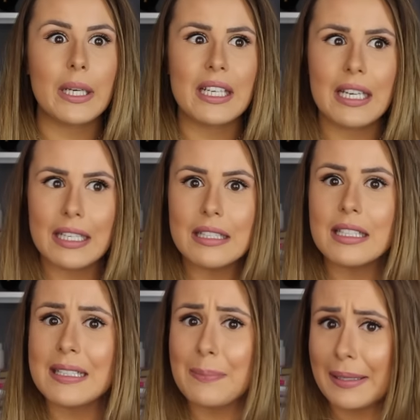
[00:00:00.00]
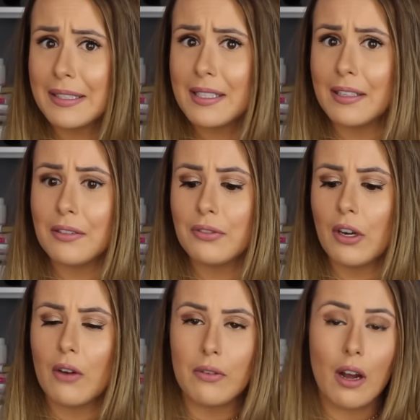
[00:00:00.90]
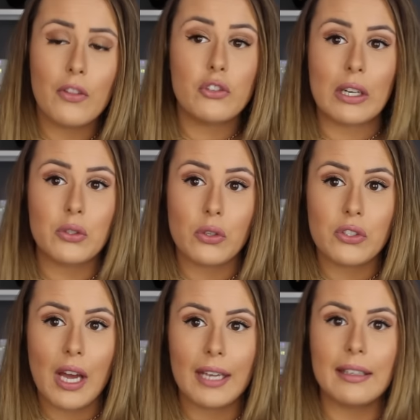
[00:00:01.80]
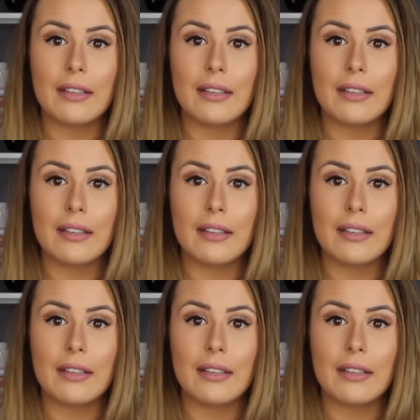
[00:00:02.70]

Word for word: but it is expensive on the drugstore side.